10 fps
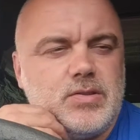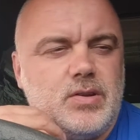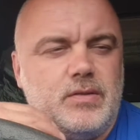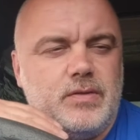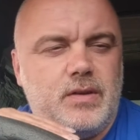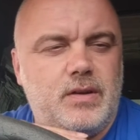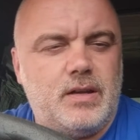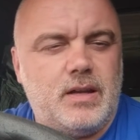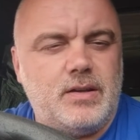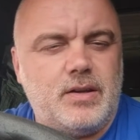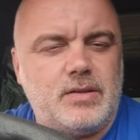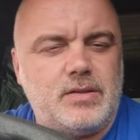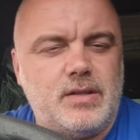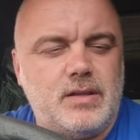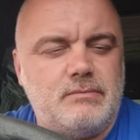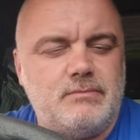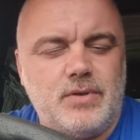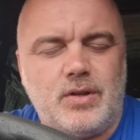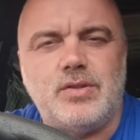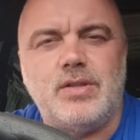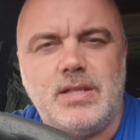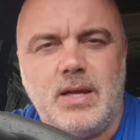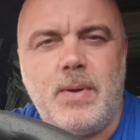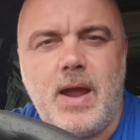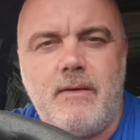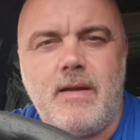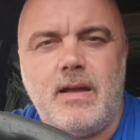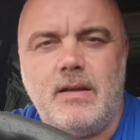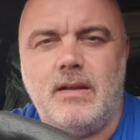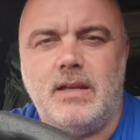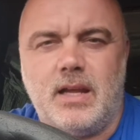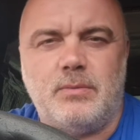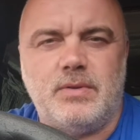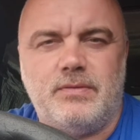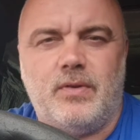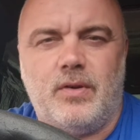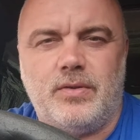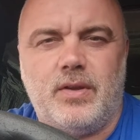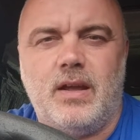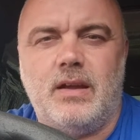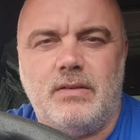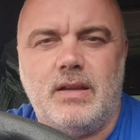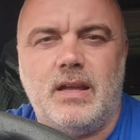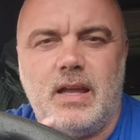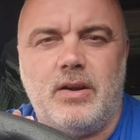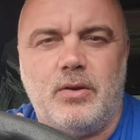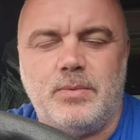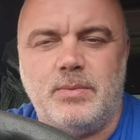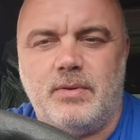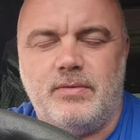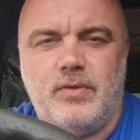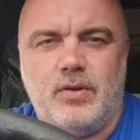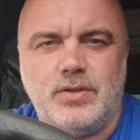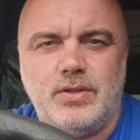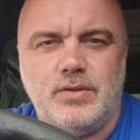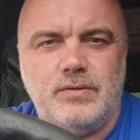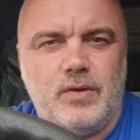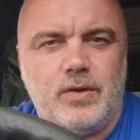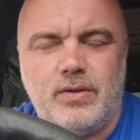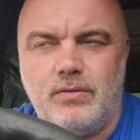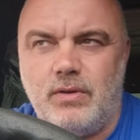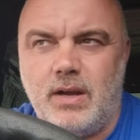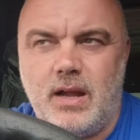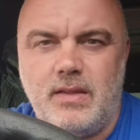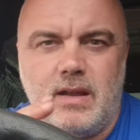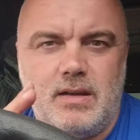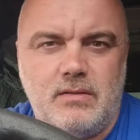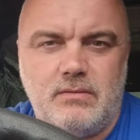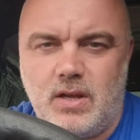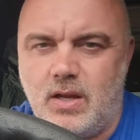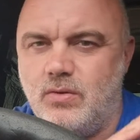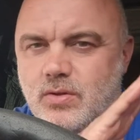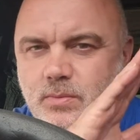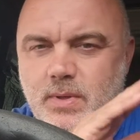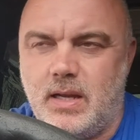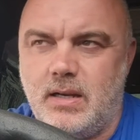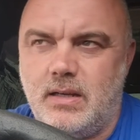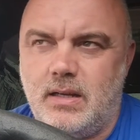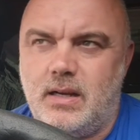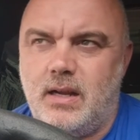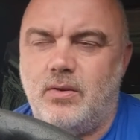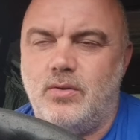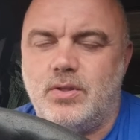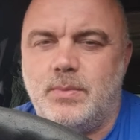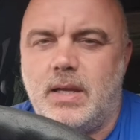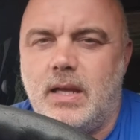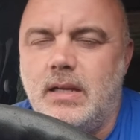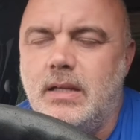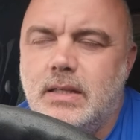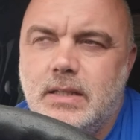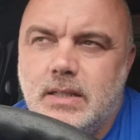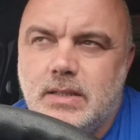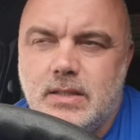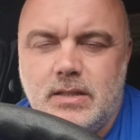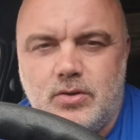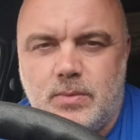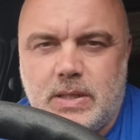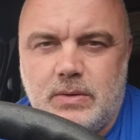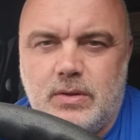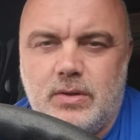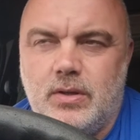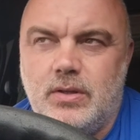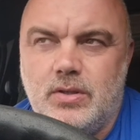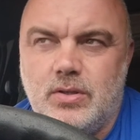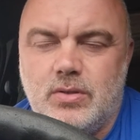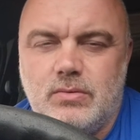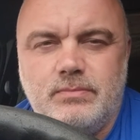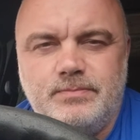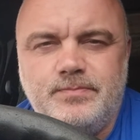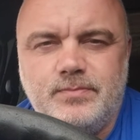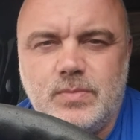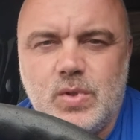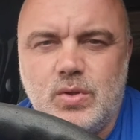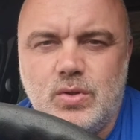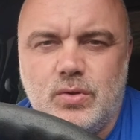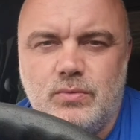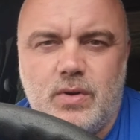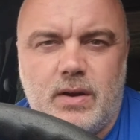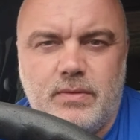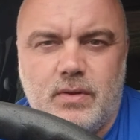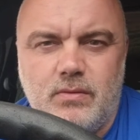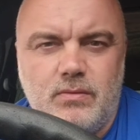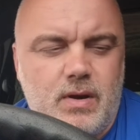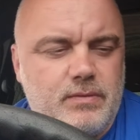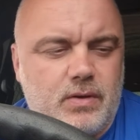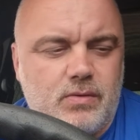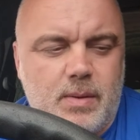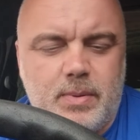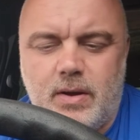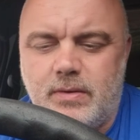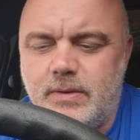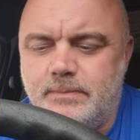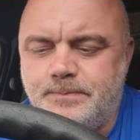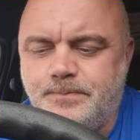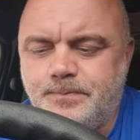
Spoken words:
sort of a not so steep area, and then you get up to fourth gear and you can get it up to about 42, 43, and then it goes up again, the incline goes up again. So then you drop down to third and you just don't rev the crap out of it.